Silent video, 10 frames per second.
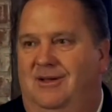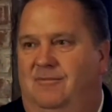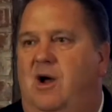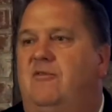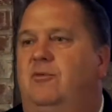
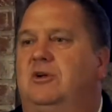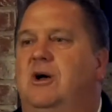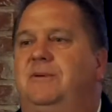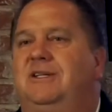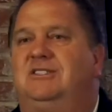Profitable
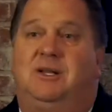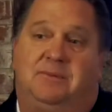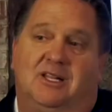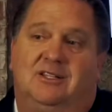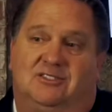companies,
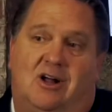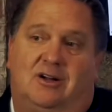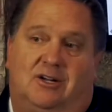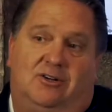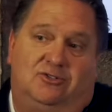typically the stock
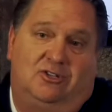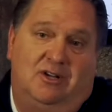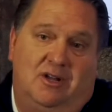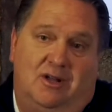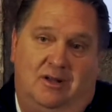goes
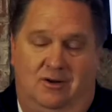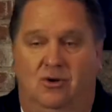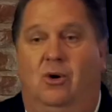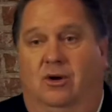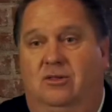
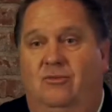north,